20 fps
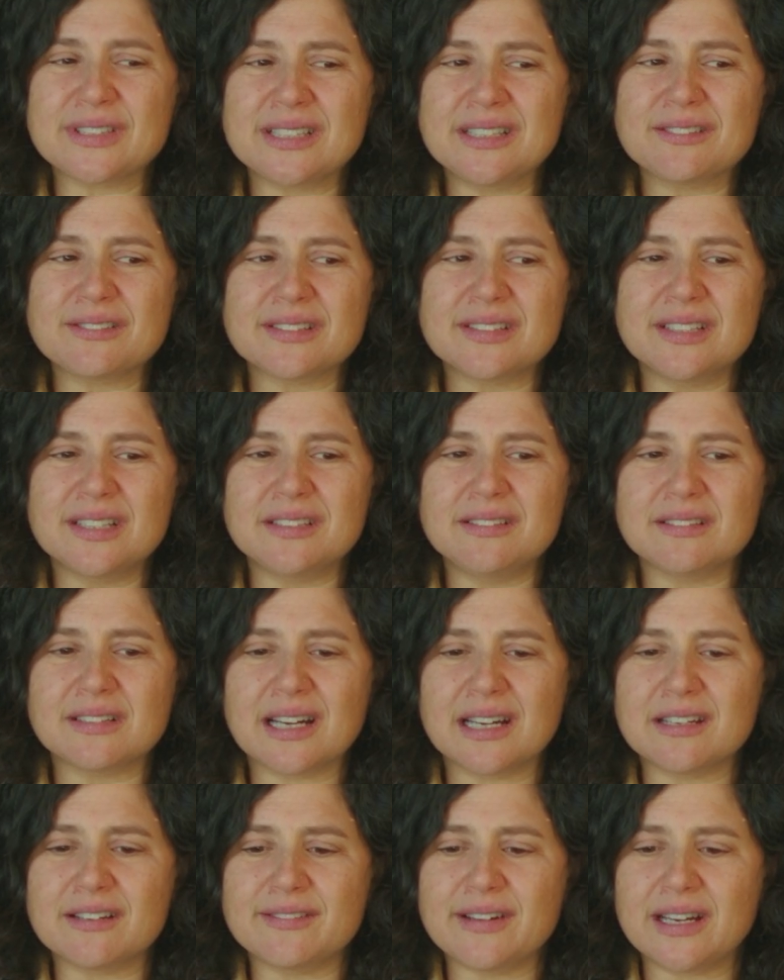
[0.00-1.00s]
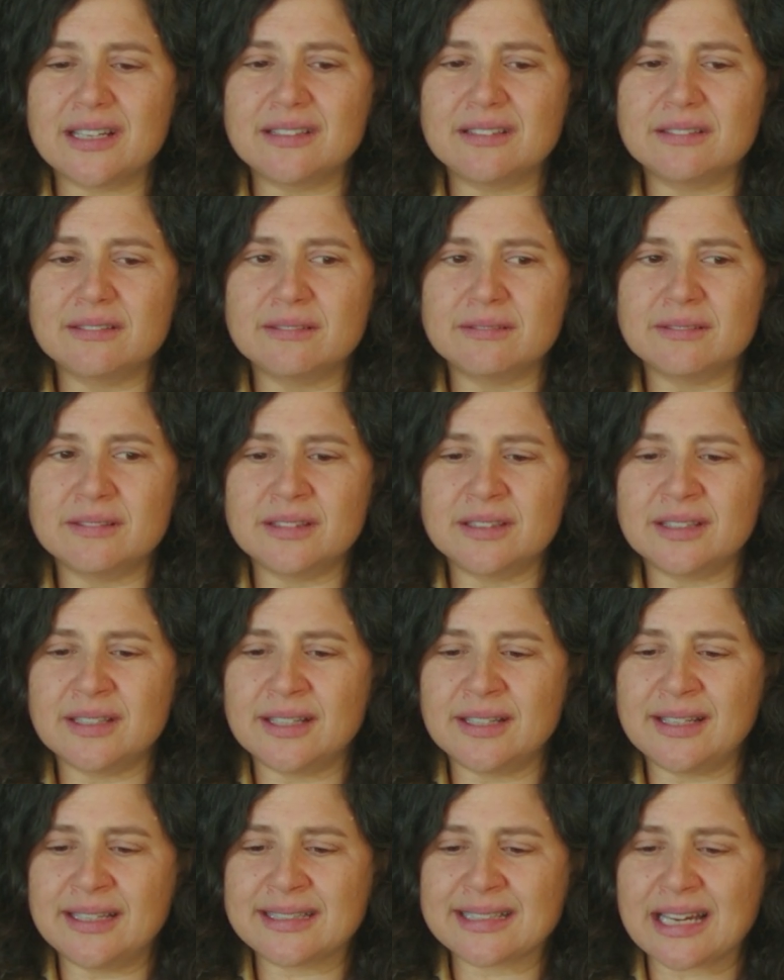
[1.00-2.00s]
interesting. You kind of had to.
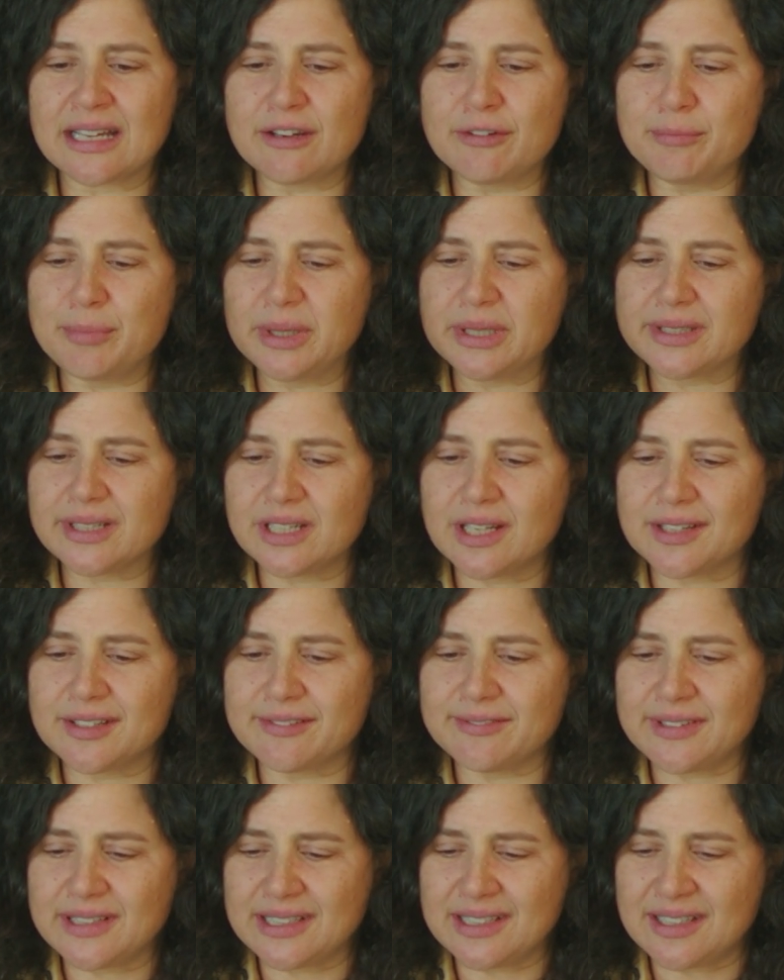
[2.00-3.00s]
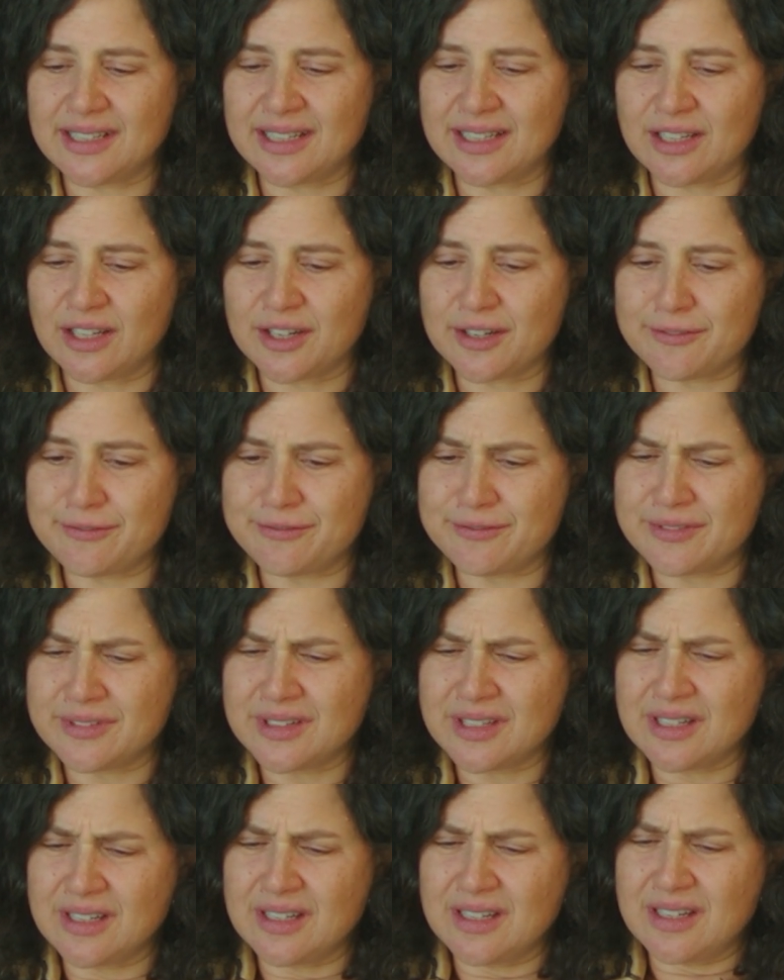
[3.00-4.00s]
It kind of built a lot of
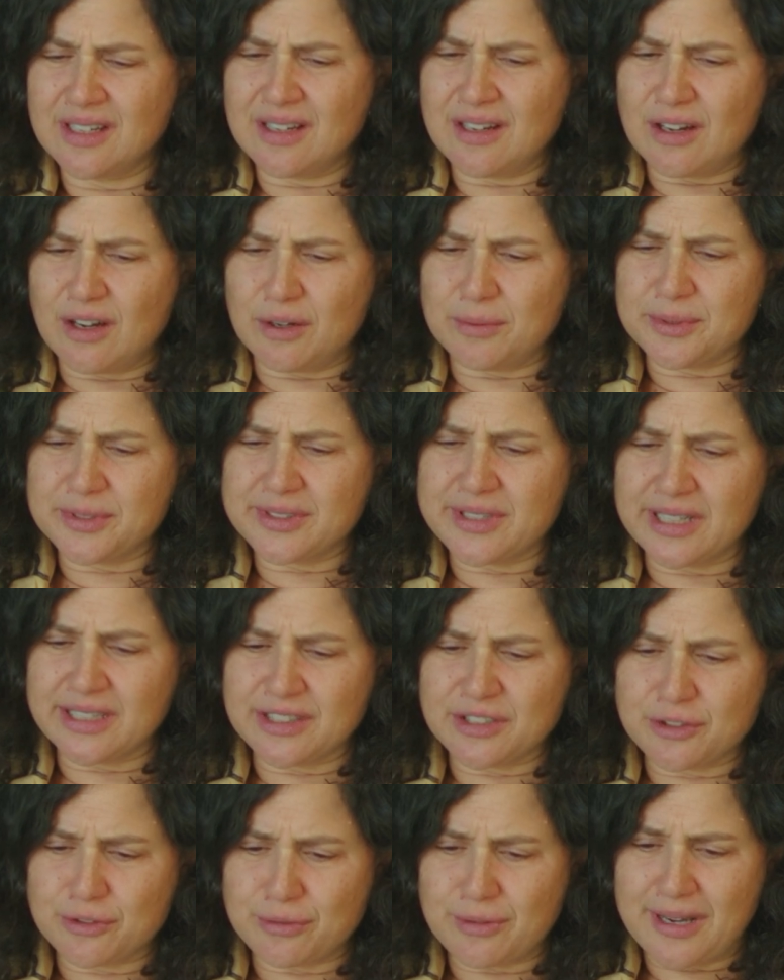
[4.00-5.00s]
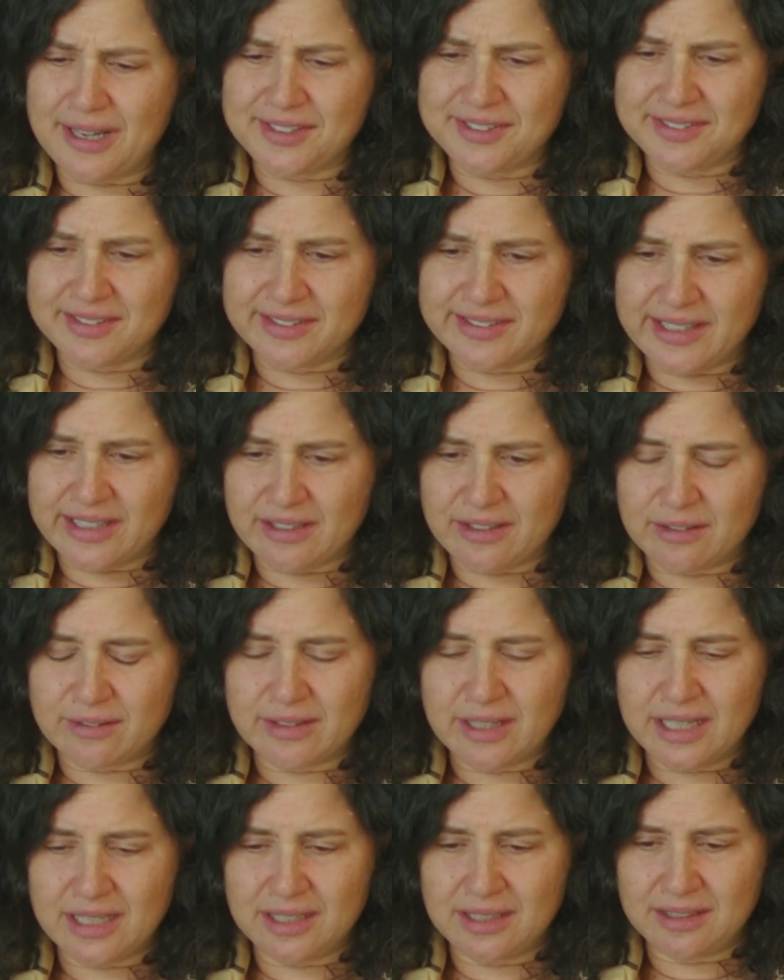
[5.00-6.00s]
almost like trust. It's like,
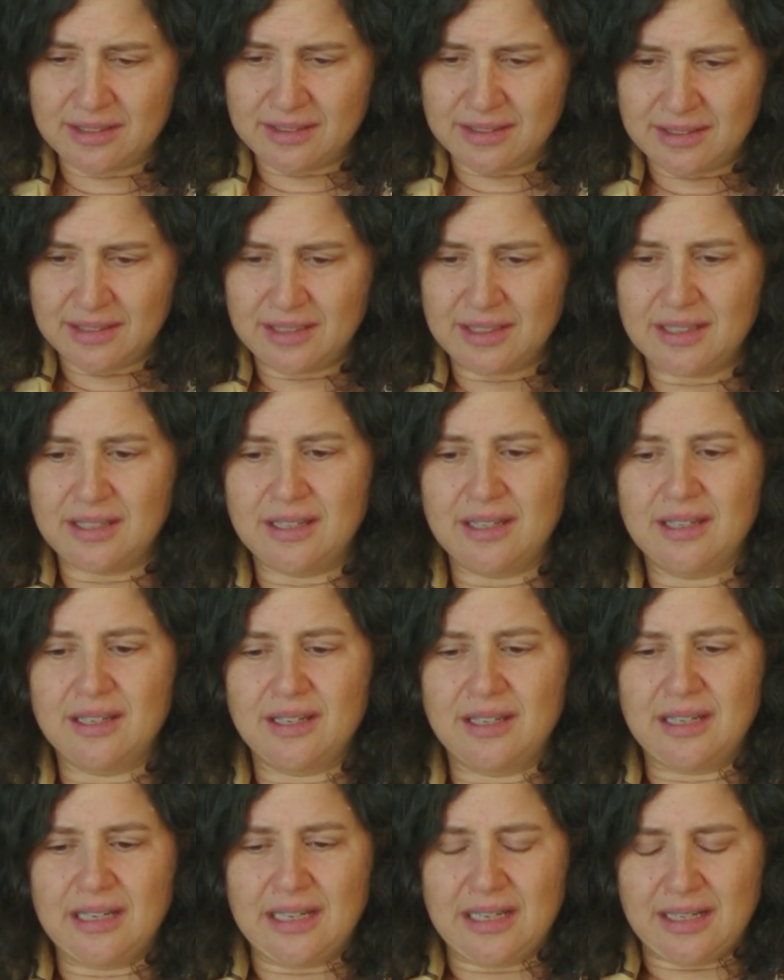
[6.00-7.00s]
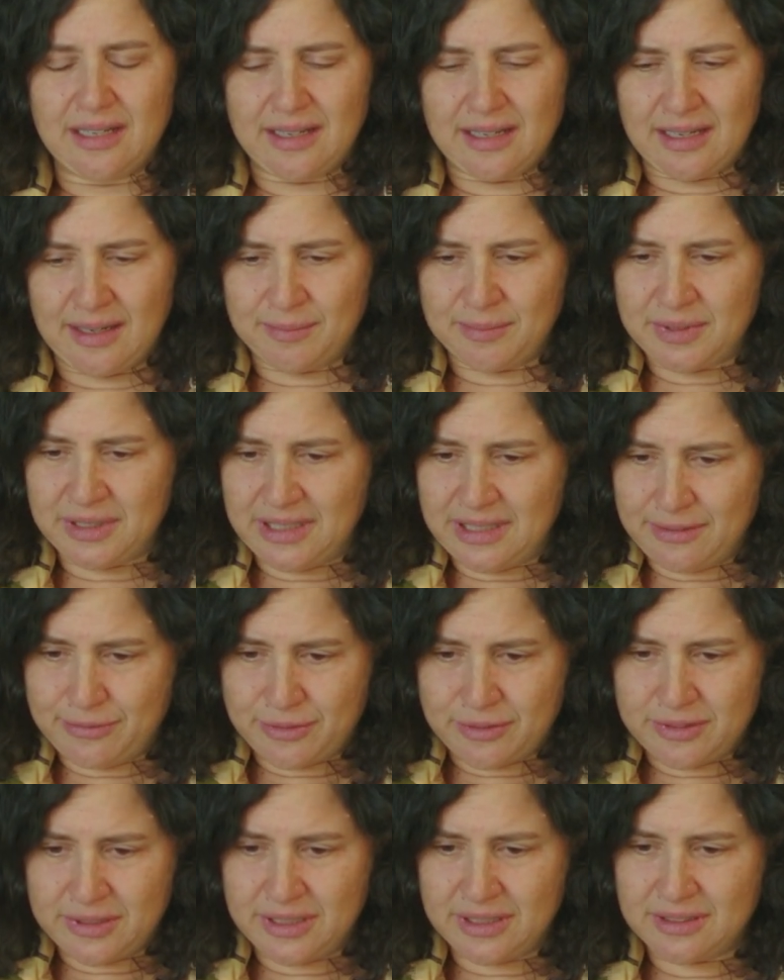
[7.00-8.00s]
okay, I'm
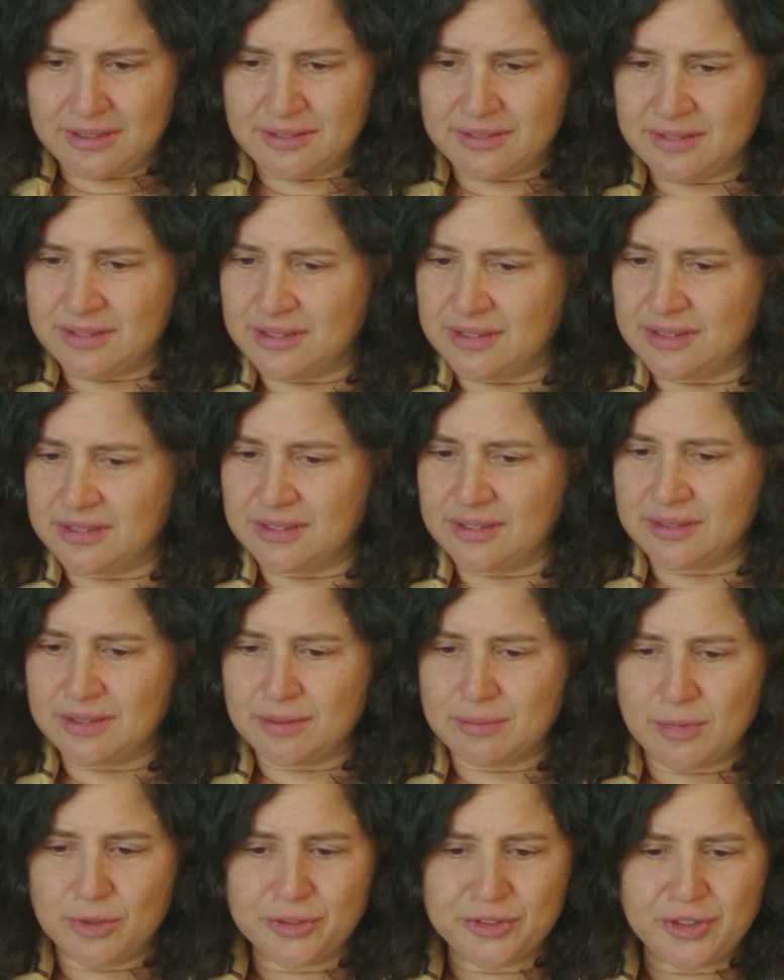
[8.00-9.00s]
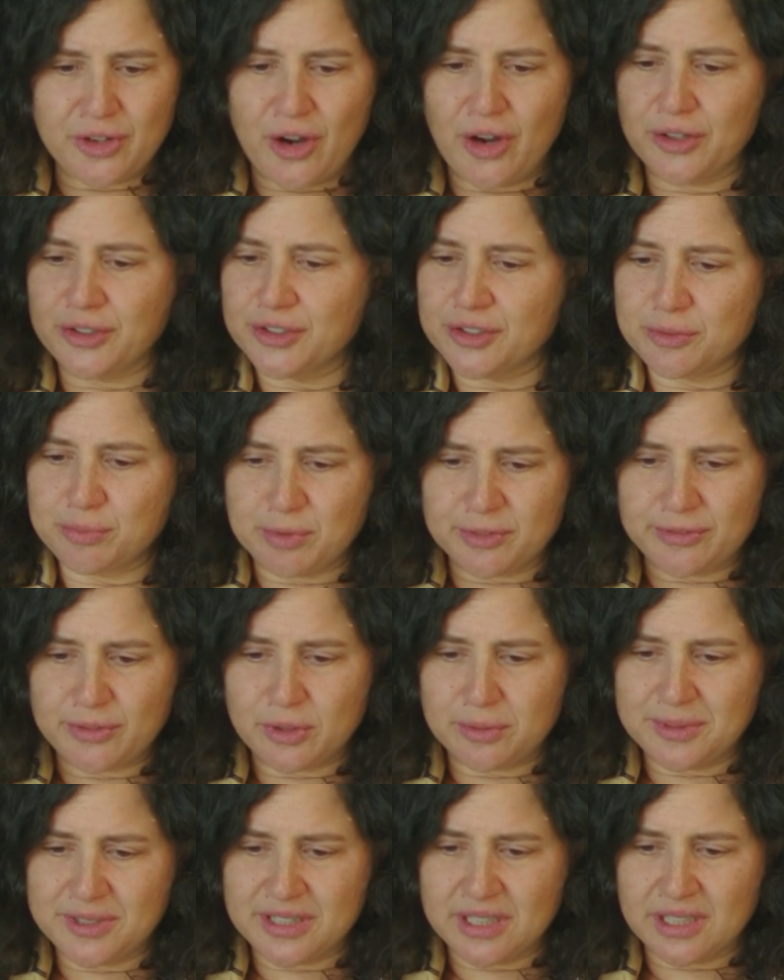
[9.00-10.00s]
delivering the most honest
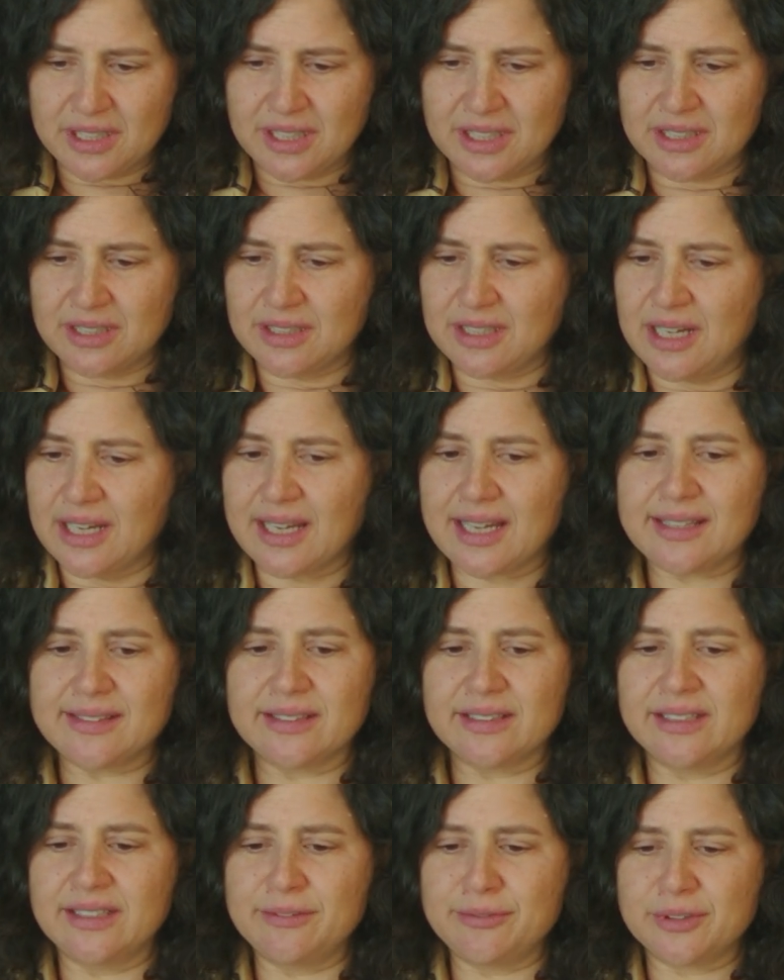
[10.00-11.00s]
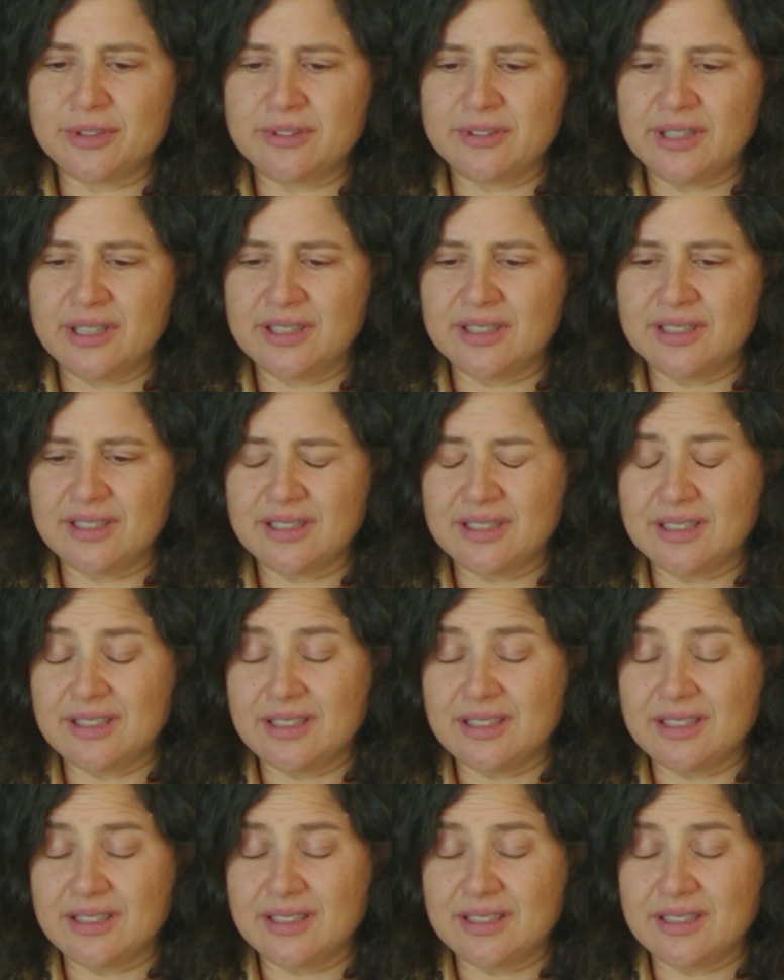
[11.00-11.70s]
performance I can deliver, and